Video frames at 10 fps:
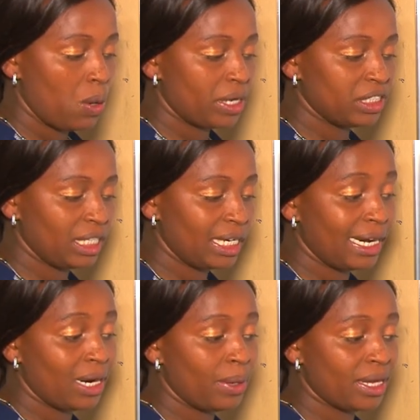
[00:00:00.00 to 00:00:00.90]
When you take
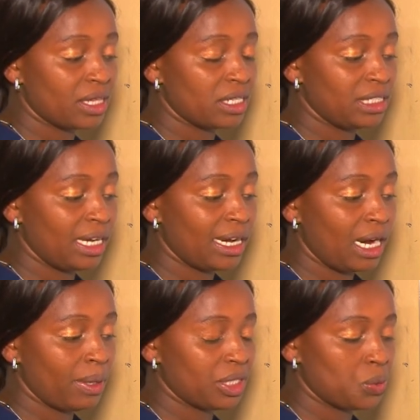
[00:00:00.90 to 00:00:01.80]
away 3, take
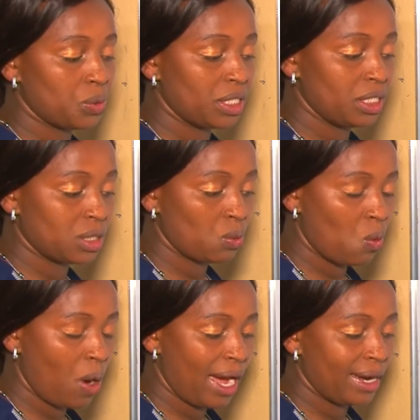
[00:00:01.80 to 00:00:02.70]
away 2, it's
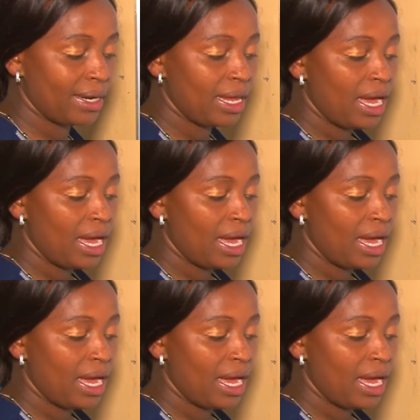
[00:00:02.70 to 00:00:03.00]
1.